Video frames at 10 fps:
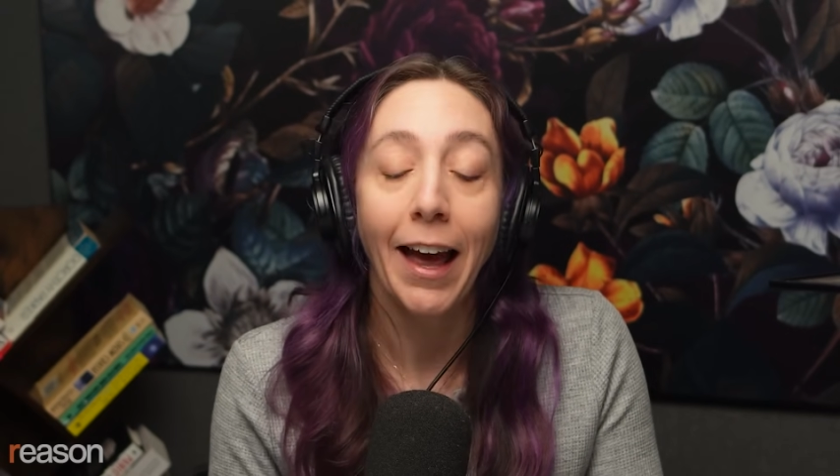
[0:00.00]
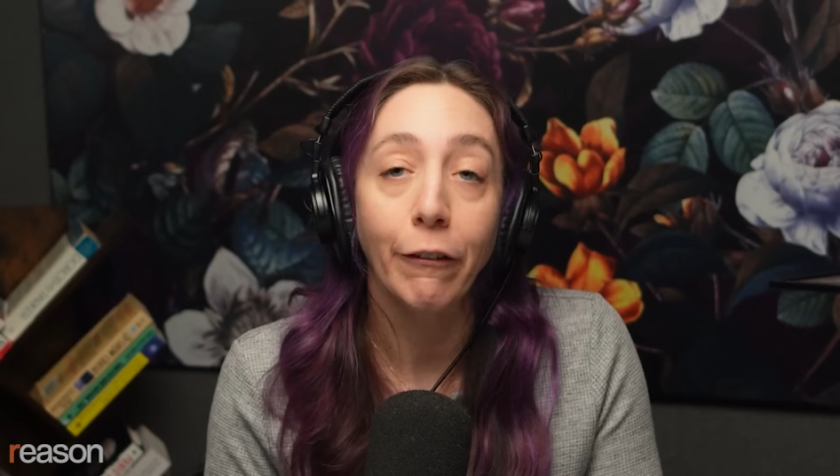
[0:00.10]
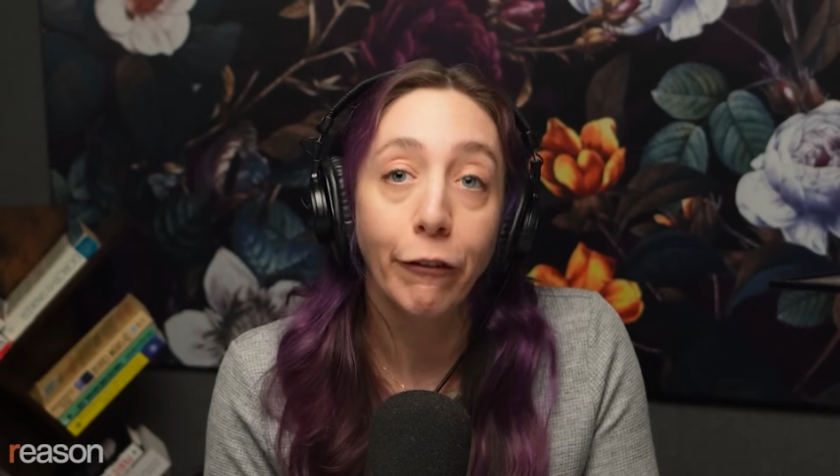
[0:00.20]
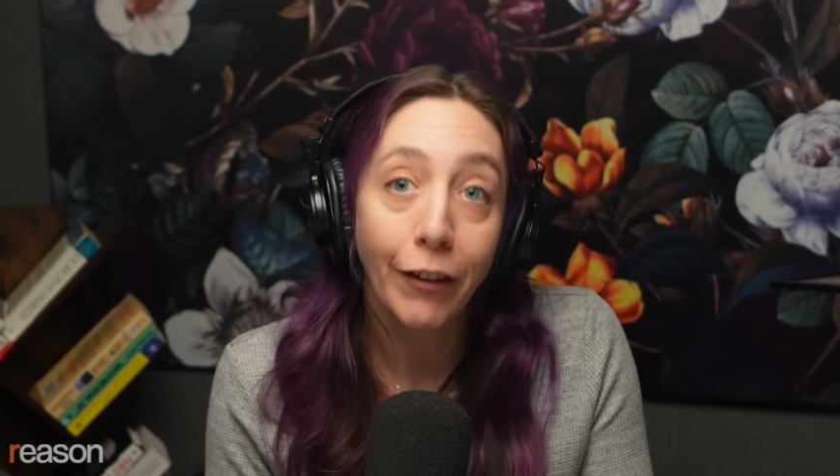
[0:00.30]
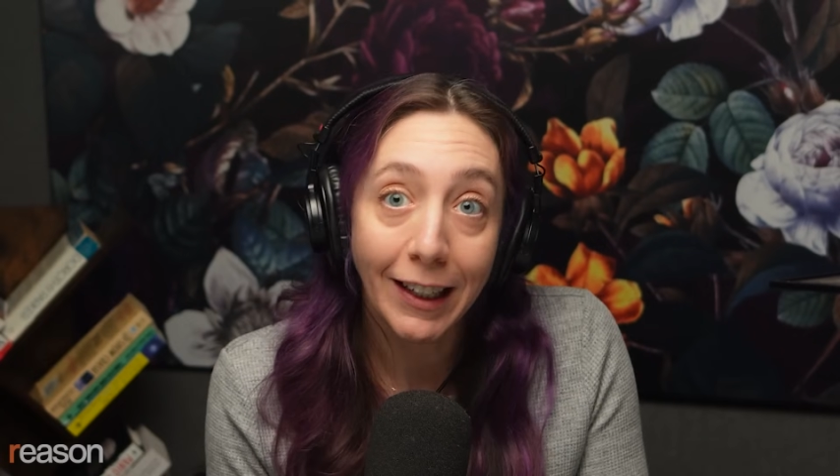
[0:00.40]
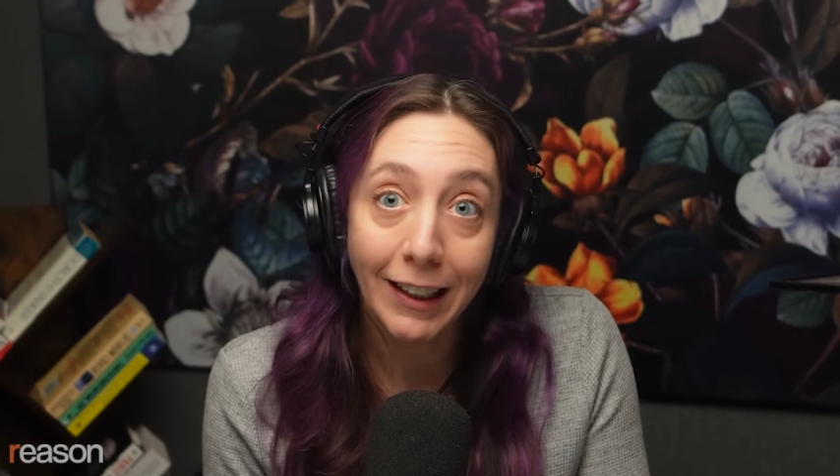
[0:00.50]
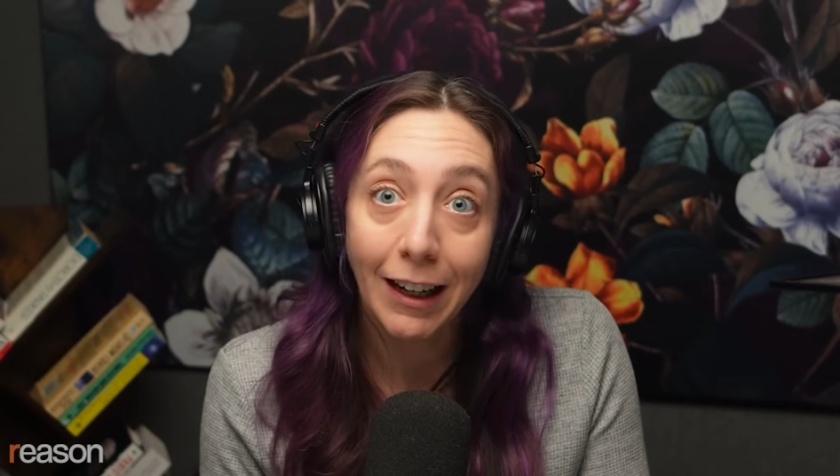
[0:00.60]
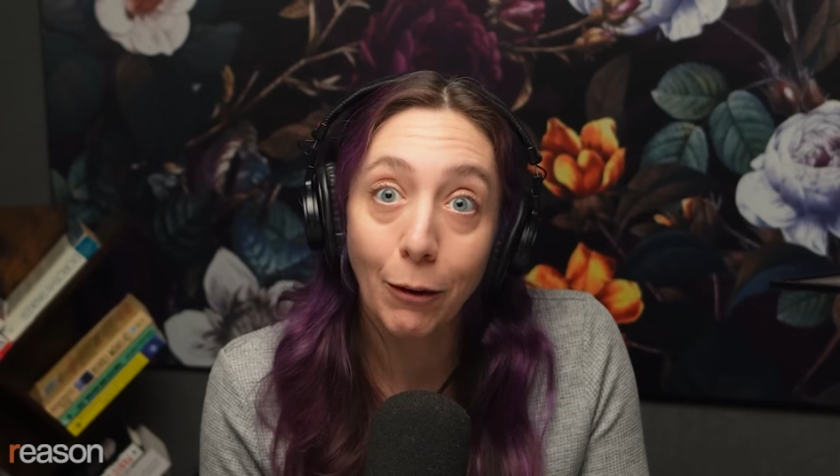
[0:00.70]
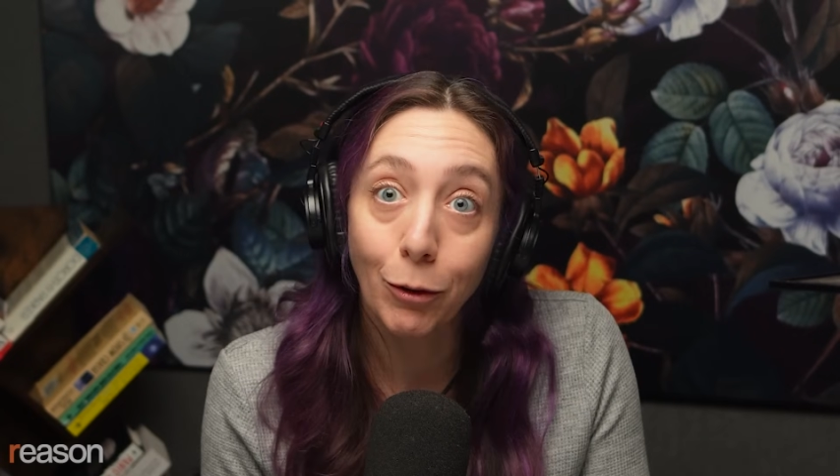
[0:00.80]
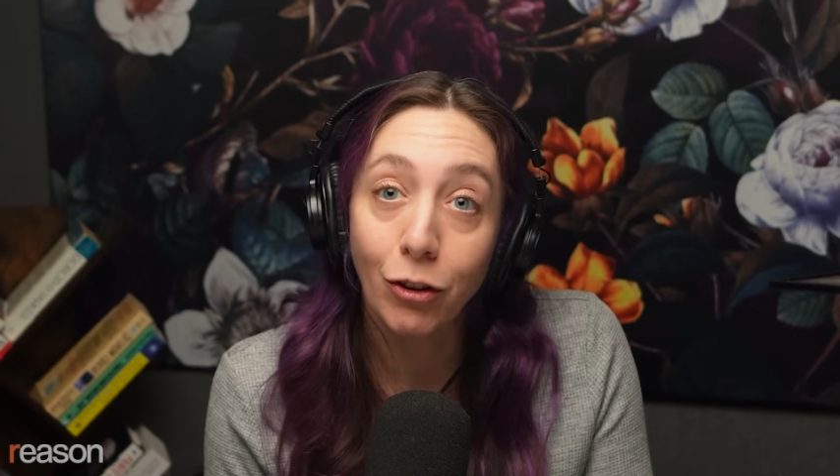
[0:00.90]
And
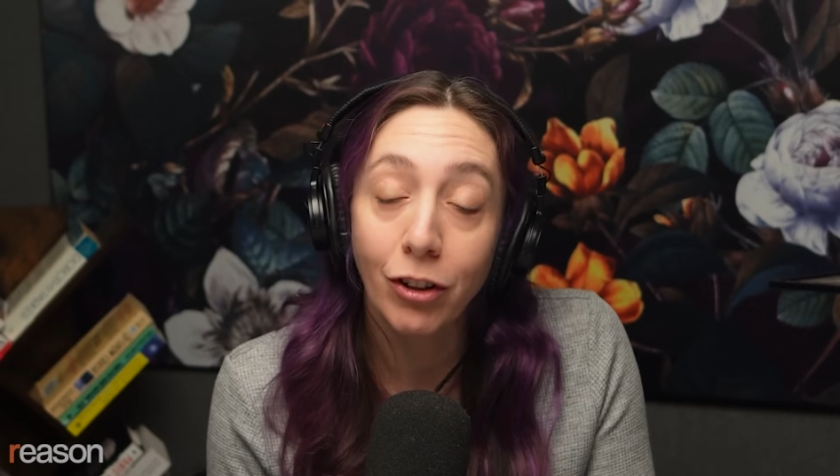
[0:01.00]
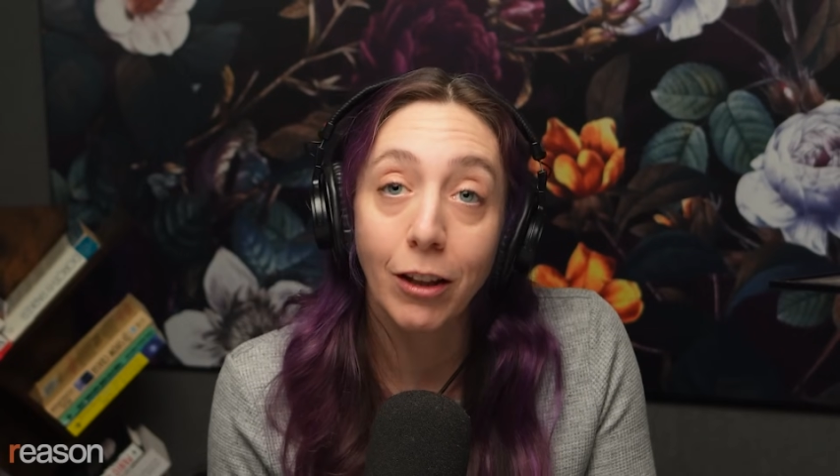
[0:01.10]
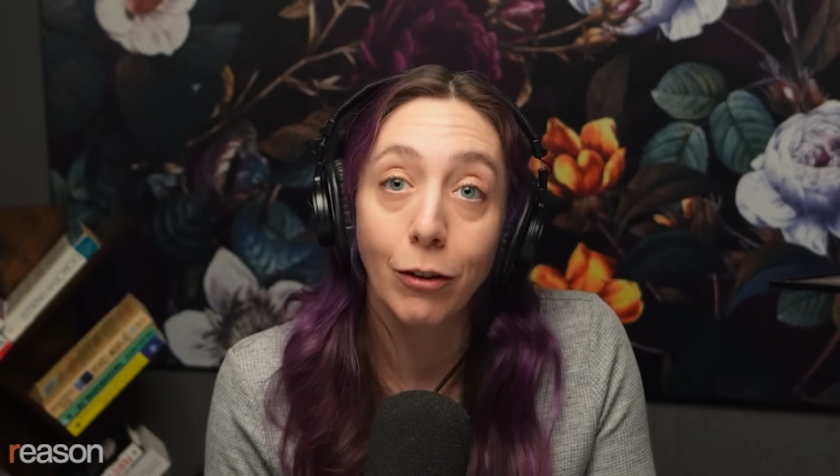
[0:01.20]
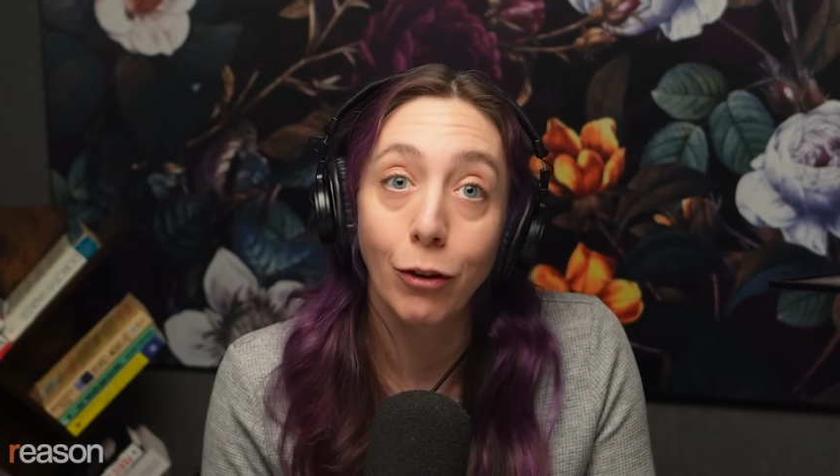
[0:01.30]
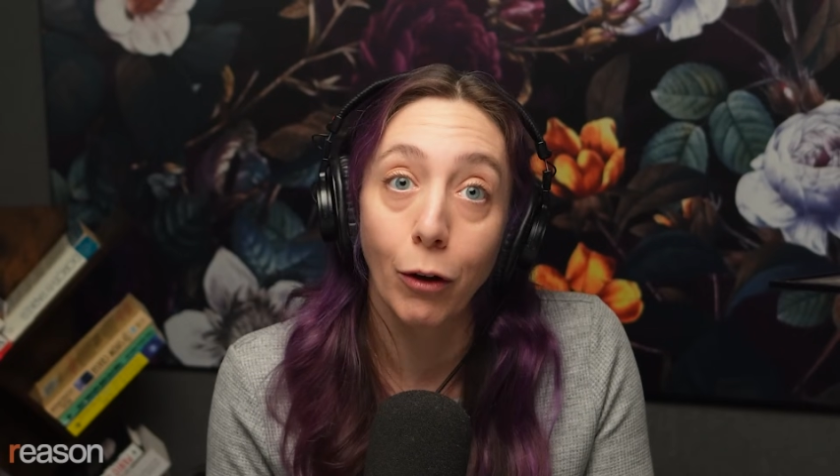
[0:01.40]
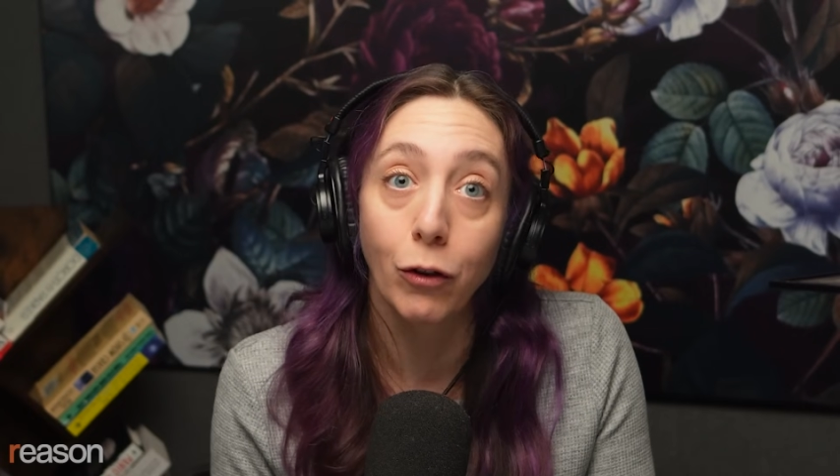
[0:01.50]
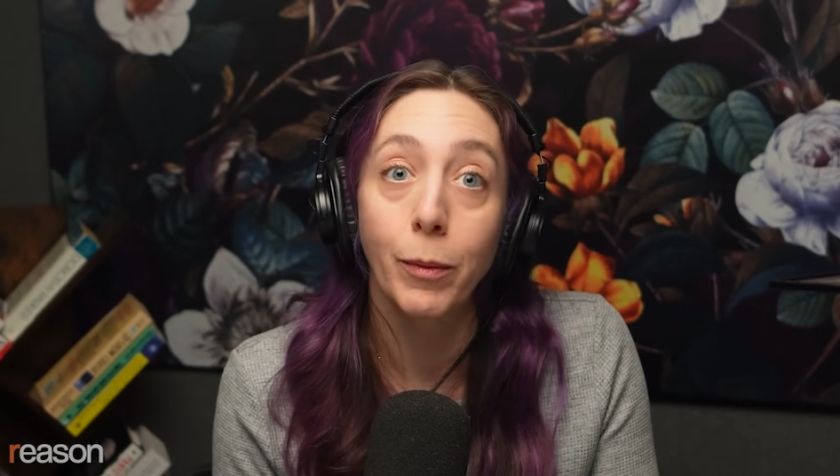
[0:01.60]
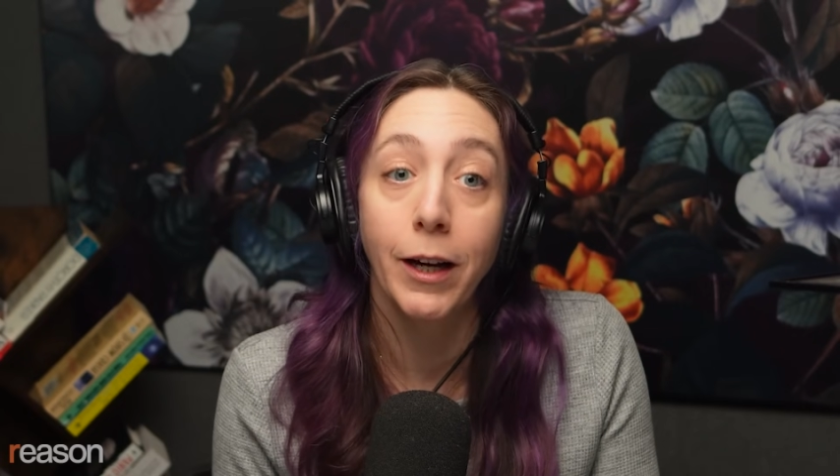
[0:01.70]
finally, I will just say there's also